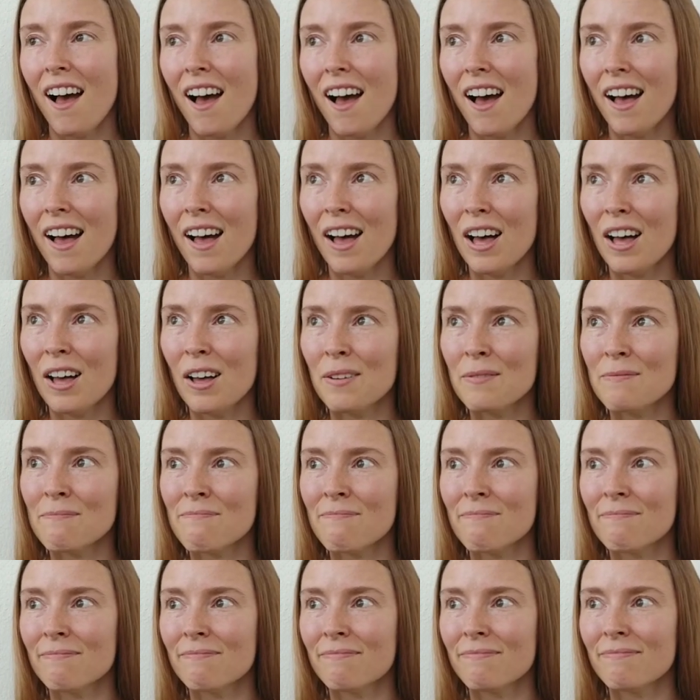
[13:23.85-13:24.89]

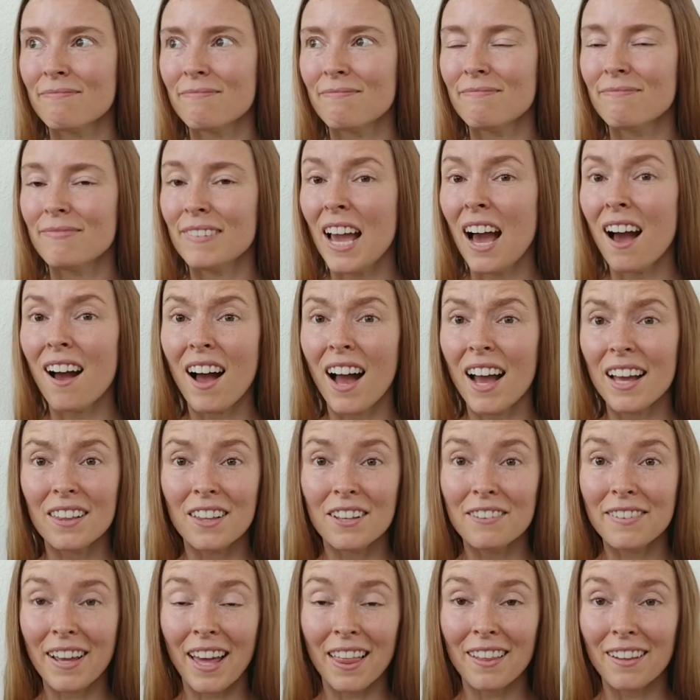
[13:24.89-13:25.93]
Um yeah, I
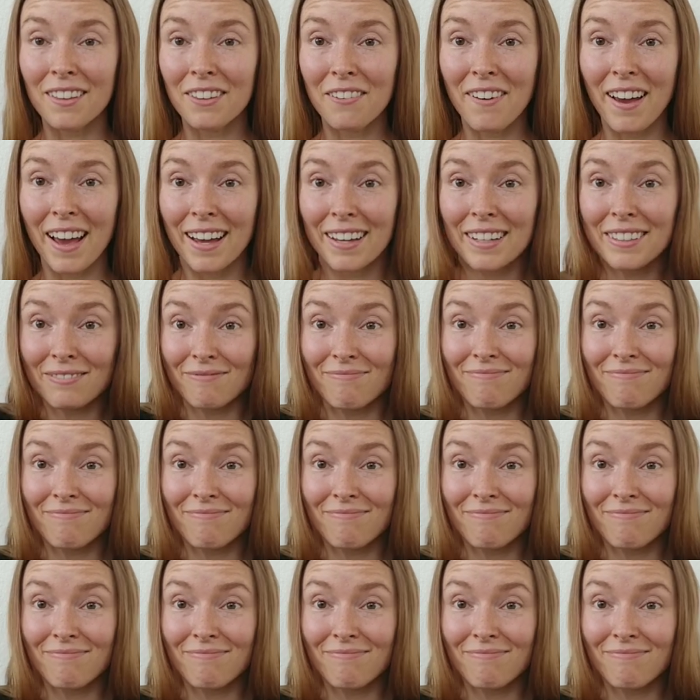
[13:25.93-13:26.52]
love Kelly LeVeque.